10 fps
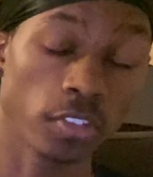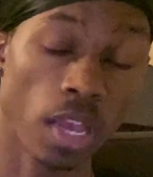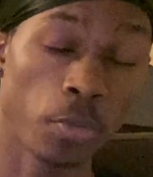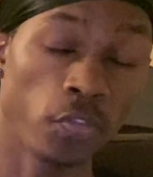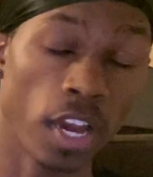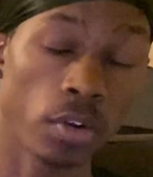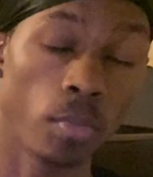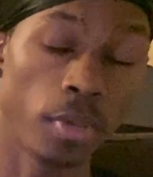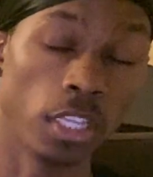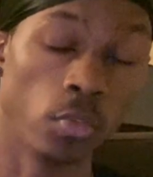time you fight it will
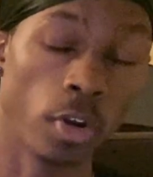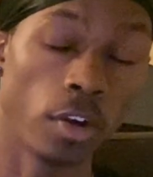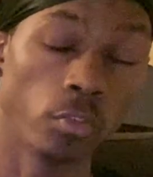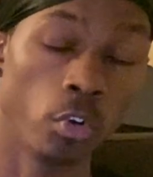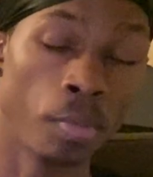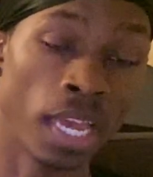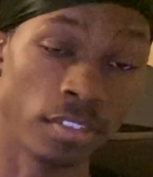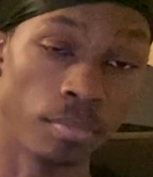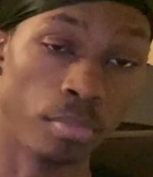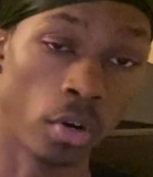be in the red room as
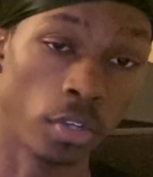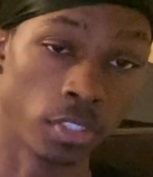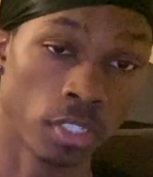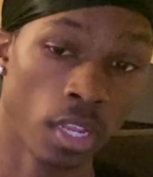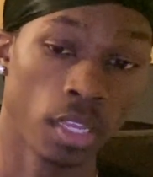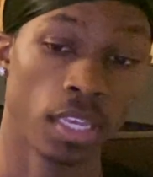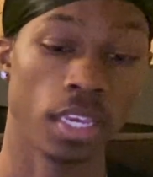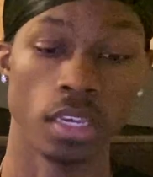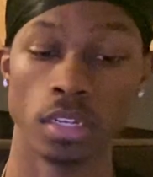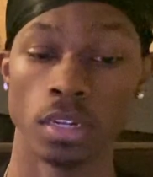a boss.
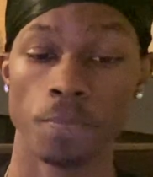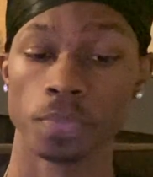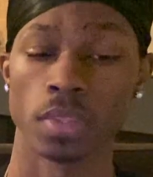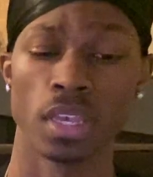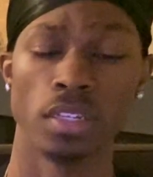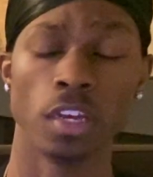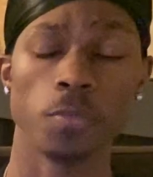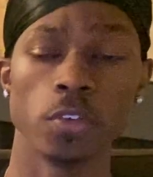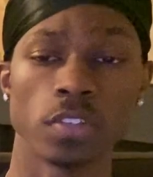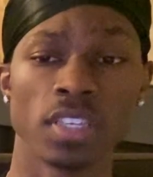And
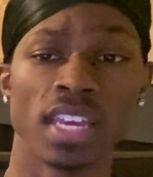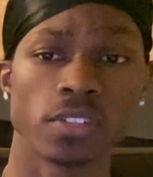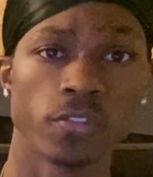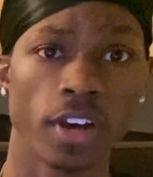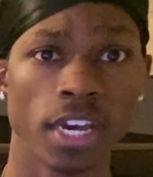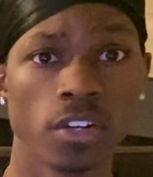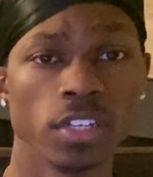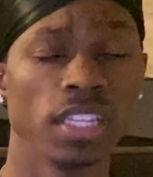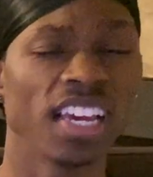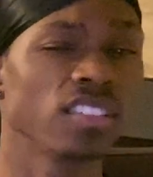WC as a fighter, he
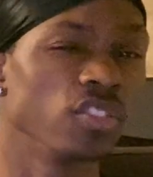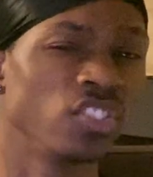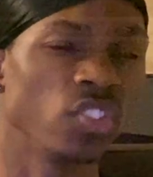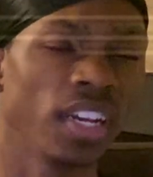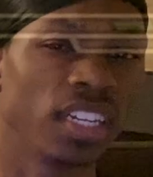likes to strike a